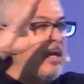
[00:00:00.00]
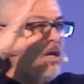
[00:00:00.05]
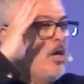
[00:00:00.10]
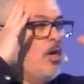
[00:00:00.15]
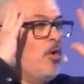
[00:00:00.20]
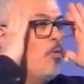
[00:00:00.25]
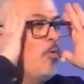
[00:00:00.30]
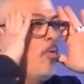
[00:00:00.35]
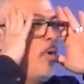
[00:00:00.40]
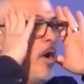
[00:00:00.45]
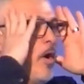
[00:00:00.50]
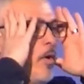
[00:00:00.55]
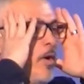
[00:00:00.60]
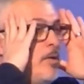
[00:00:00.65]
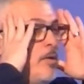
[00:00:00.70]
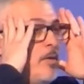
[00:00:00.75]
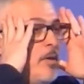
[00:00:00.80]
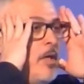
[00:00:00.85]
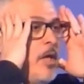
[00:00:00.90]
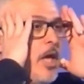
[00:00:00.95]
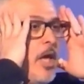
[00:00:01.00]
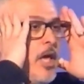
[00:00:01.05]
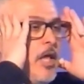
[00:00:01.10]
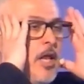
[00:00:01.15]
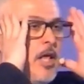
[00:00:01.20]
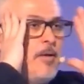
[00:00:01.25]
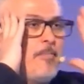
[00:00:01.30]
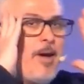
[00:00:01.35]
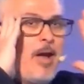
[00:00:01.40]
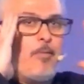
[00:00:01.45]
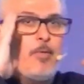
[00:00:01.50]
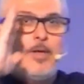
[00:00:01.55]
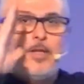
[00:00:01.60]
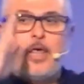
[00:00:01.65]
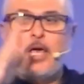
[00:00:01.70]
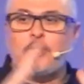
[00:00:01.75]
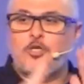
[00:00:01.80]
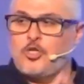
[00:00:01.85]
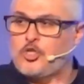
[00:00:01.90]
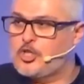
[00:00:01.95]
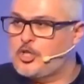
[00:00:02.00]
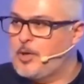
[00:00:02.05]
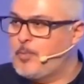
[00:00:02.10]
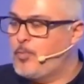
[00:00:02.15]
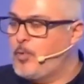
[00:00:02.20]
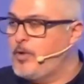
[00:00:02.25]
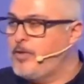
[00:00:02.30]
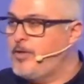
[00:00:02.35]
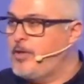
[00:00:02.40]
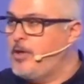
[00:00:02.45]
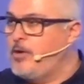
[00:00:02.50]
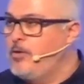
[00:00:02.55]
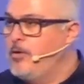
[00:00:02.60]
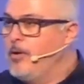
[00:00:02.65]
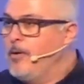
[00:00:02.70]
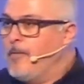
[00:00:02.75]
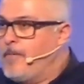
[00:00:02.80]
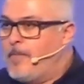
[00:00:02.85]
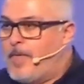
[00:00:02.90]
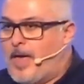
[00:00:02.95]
me where in my relationship with you